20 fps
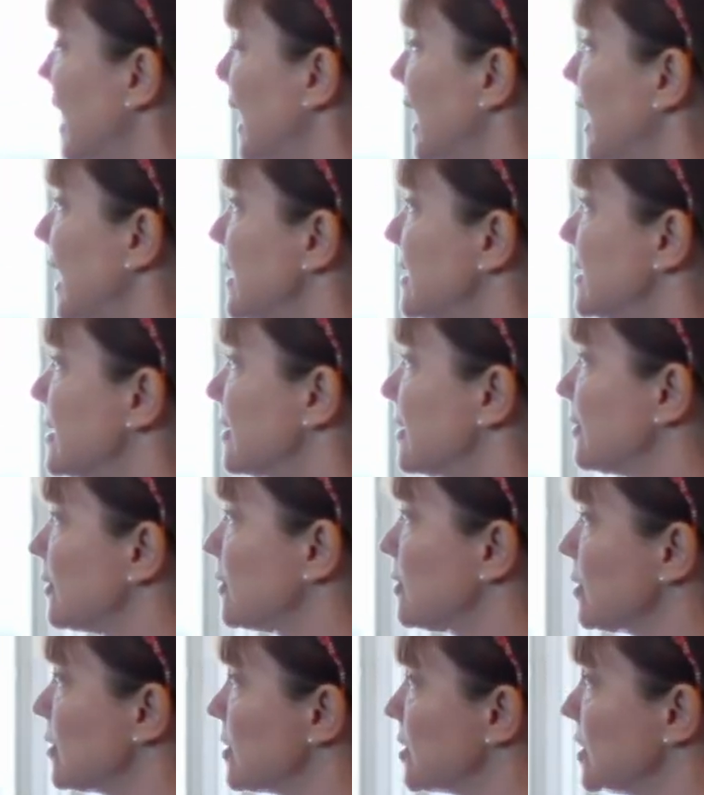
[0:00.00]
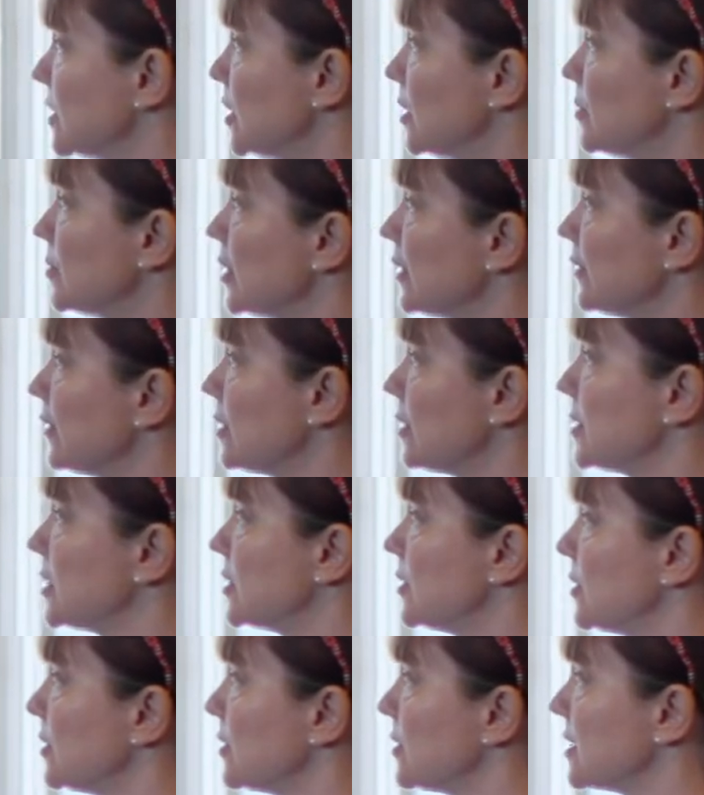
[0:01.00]
And of course, you know, Merck
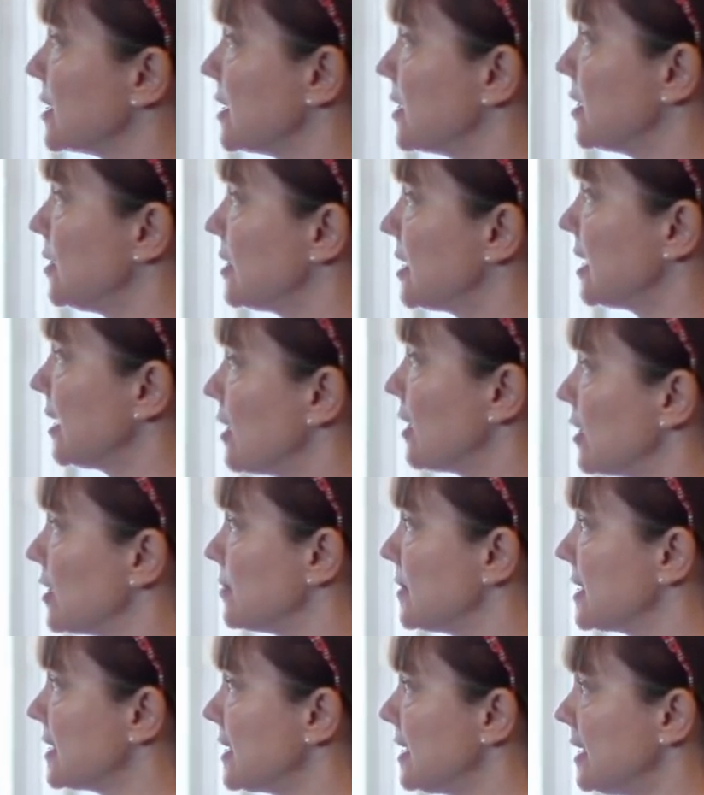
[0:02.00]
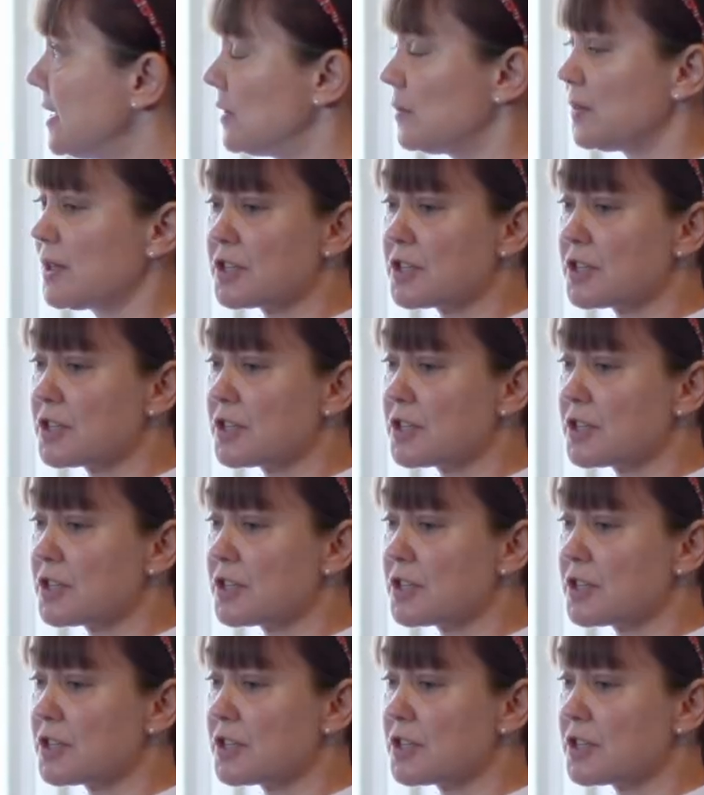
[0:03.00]
Pharmaceuticals is using artemisinin,